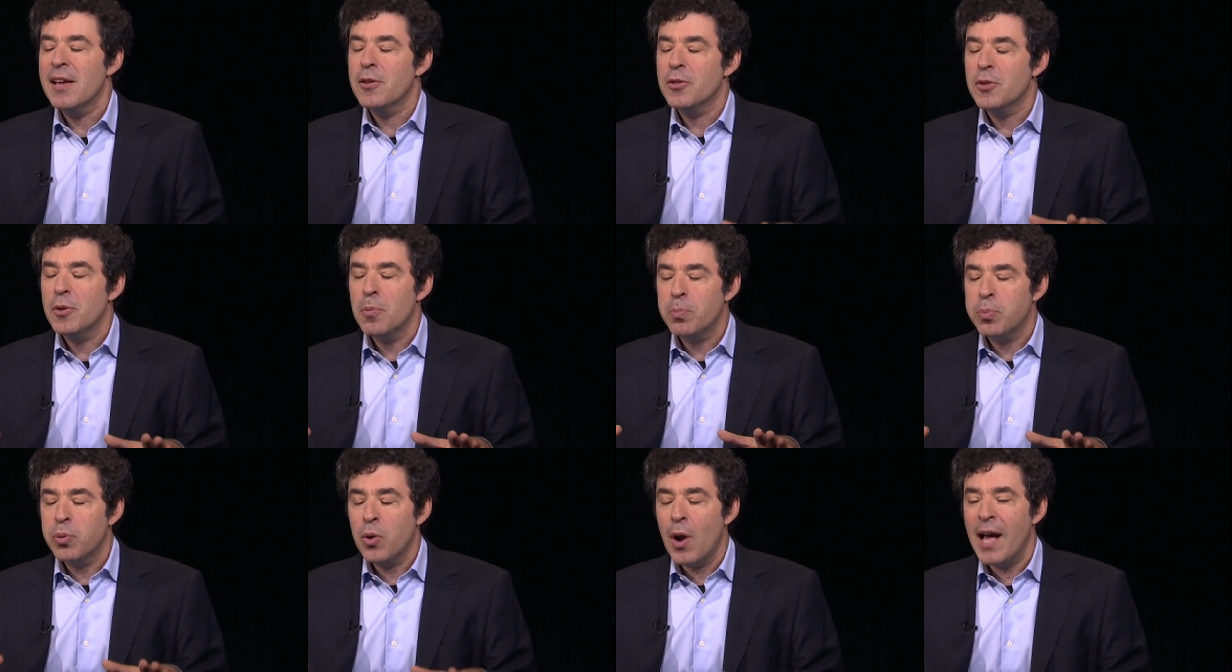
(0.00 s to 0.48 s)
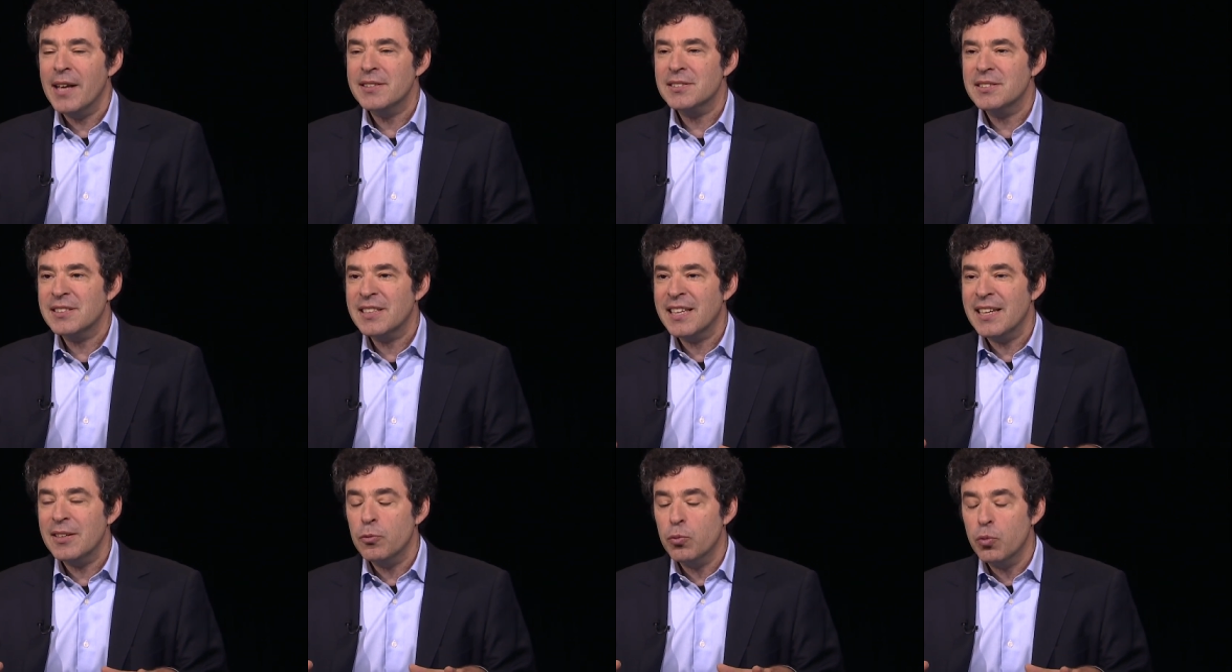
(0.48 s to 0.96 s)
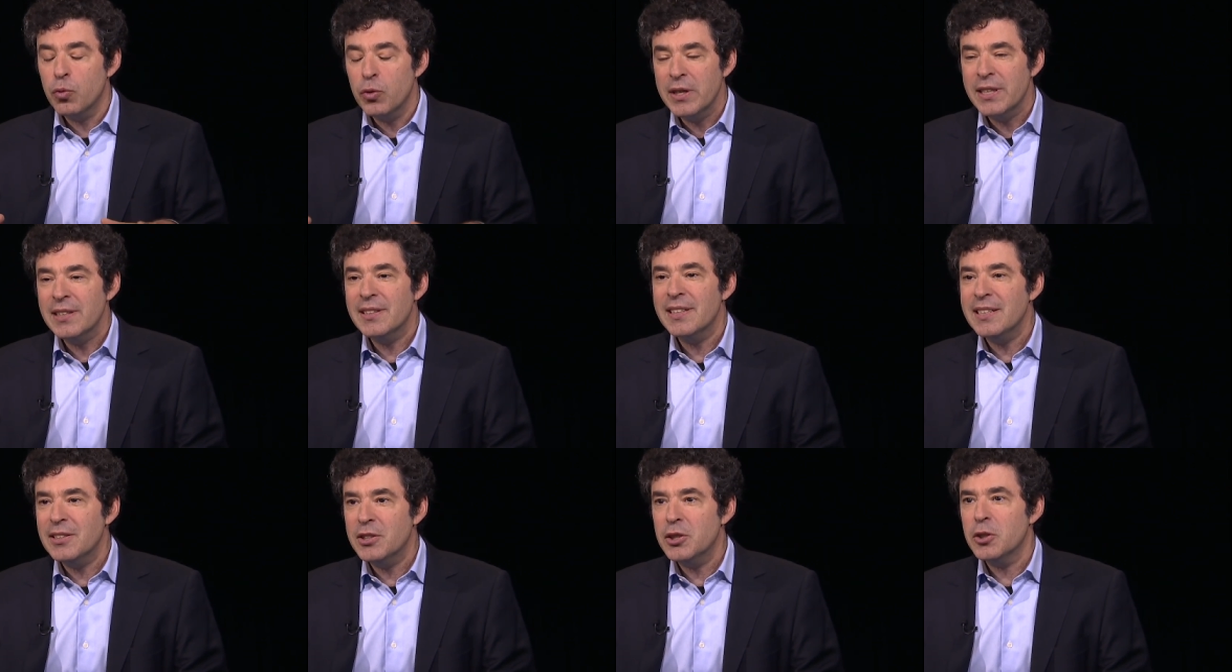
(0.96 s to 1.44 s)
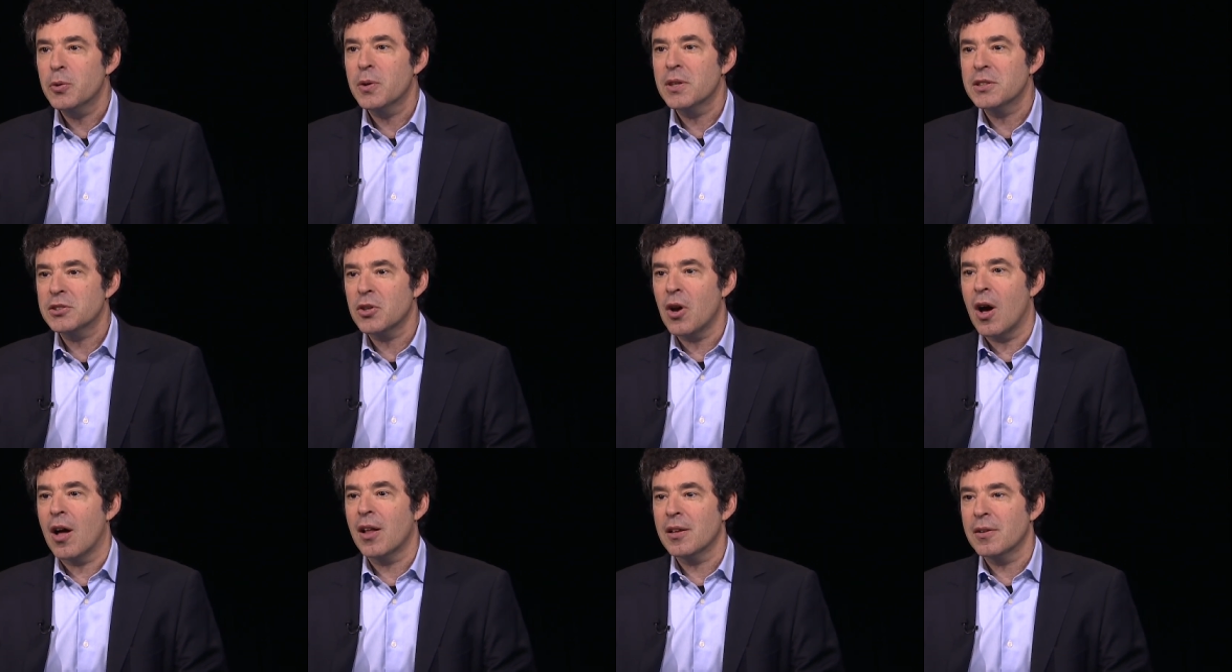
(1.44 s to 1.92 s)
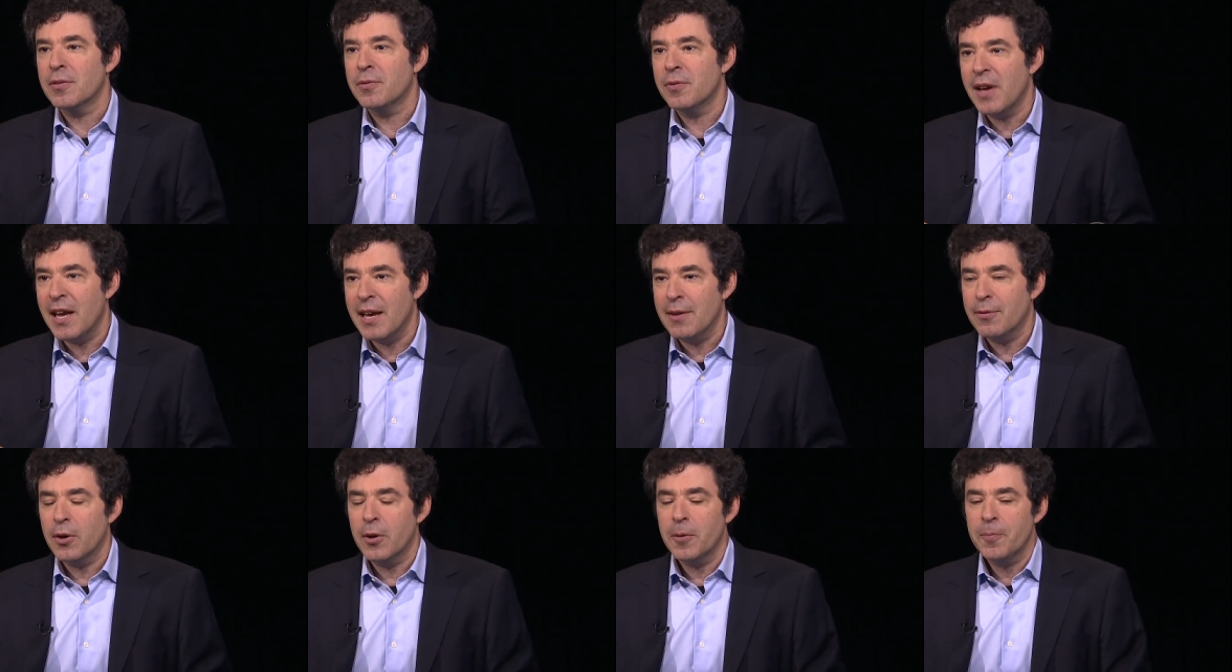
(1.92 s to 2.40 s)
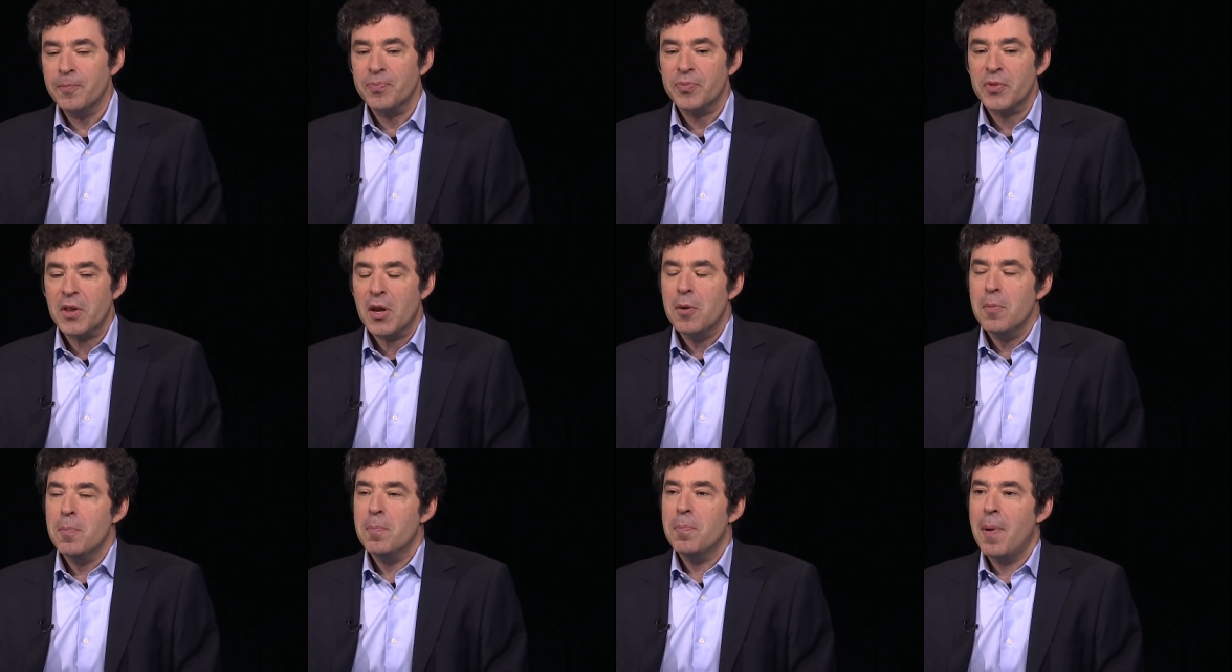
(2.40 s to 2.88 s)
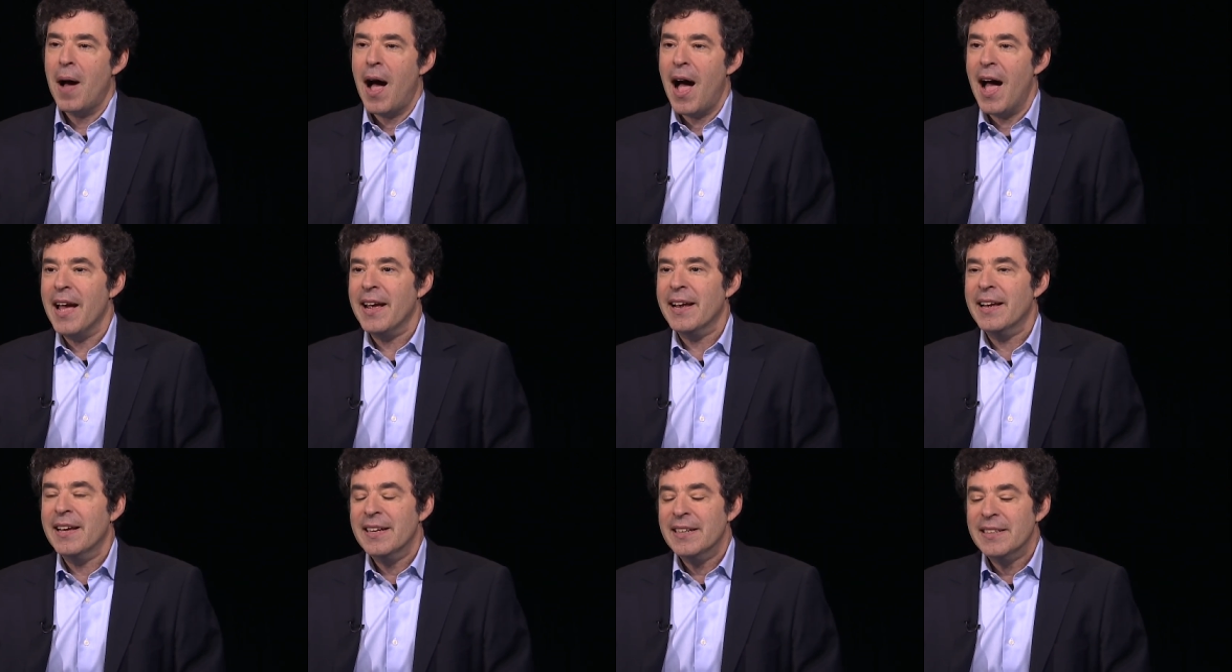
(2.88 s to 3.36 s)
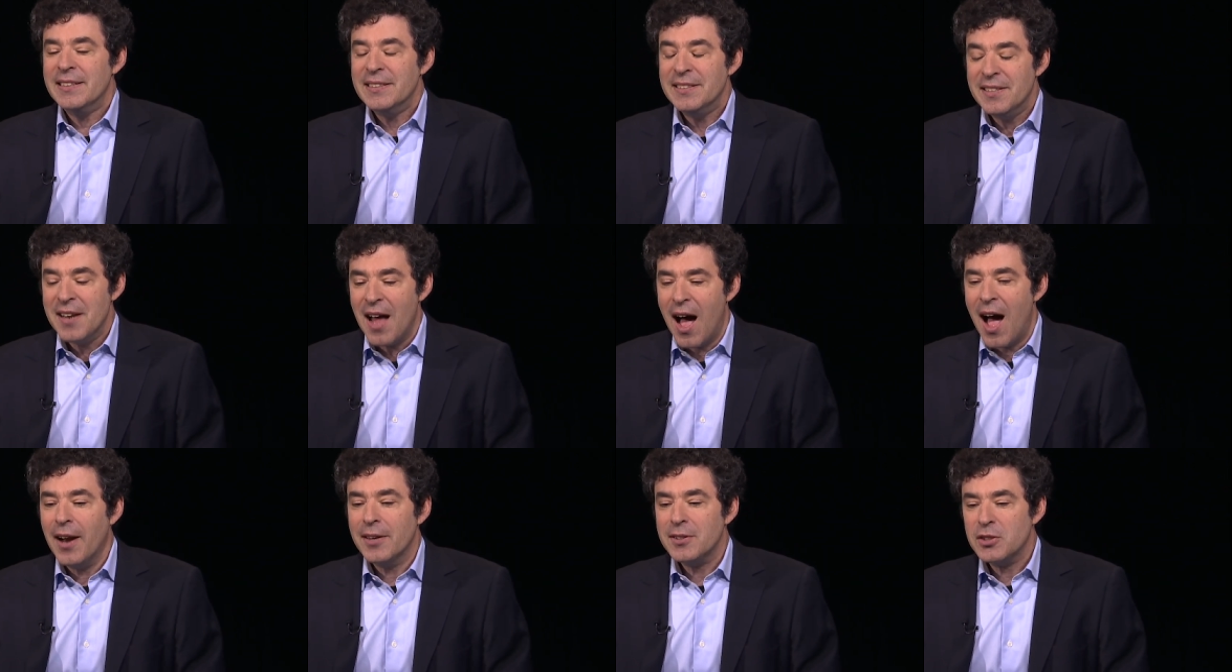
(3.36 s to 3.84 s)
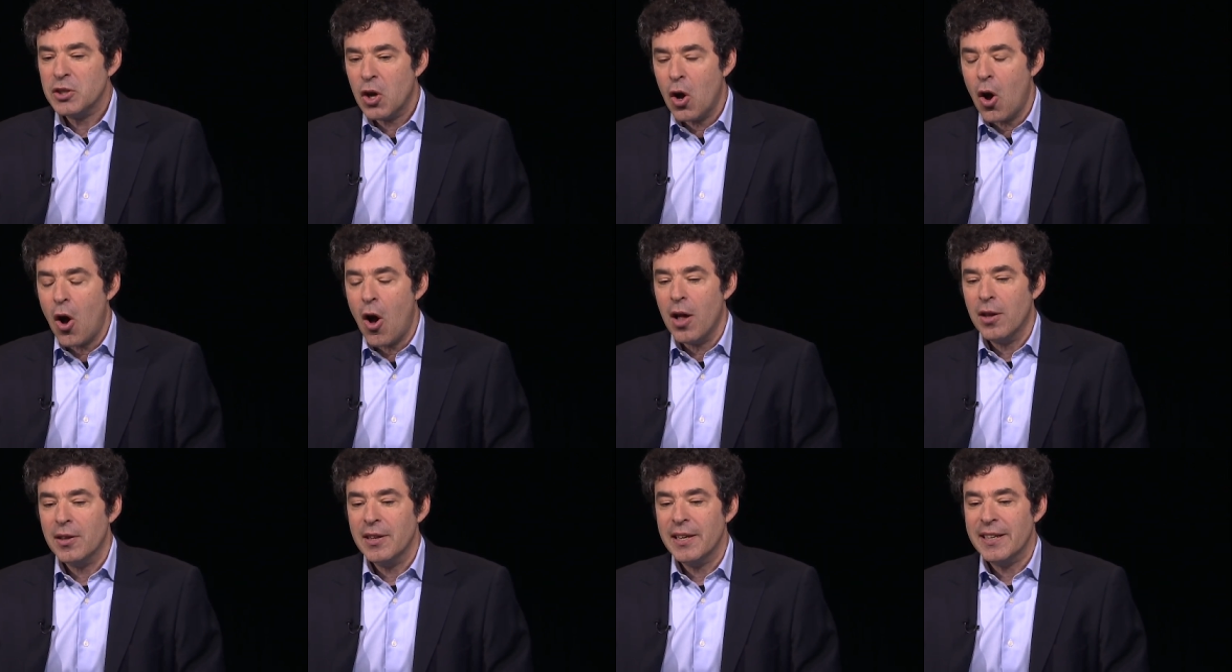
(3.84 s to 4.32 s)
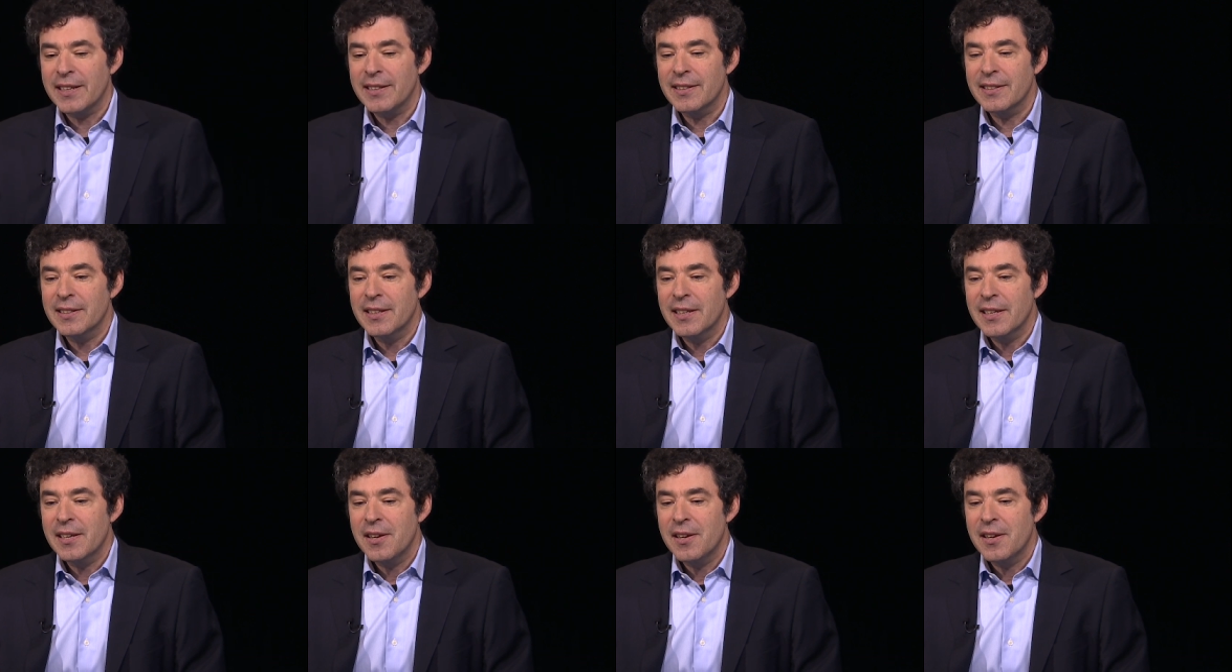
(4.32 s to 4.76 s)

The press can really do us all a favor by not calling